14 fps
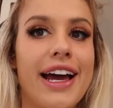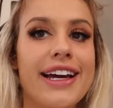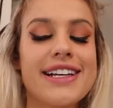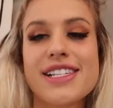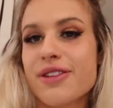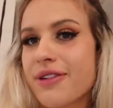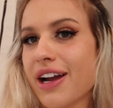
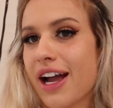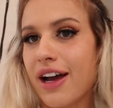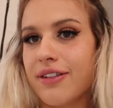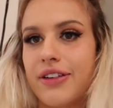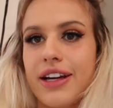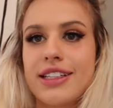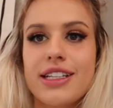Guys, so we're
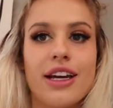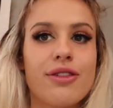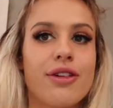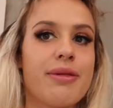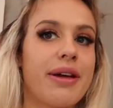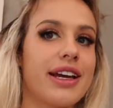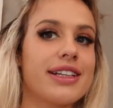halfway done
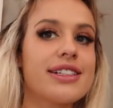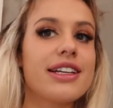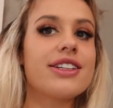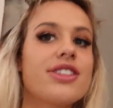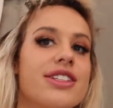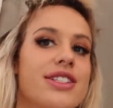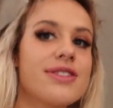with my
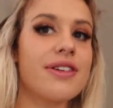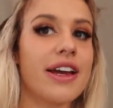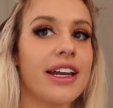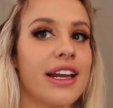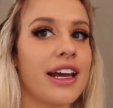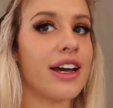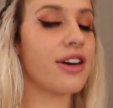extensions
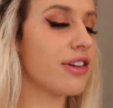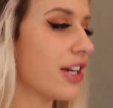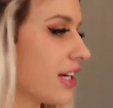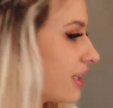right now.